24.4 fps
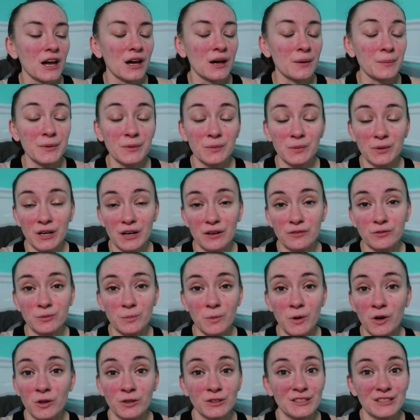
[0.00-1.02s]
um that we got
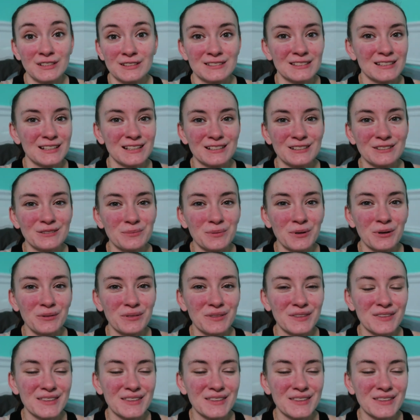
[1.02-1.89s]
from aldi because i can do both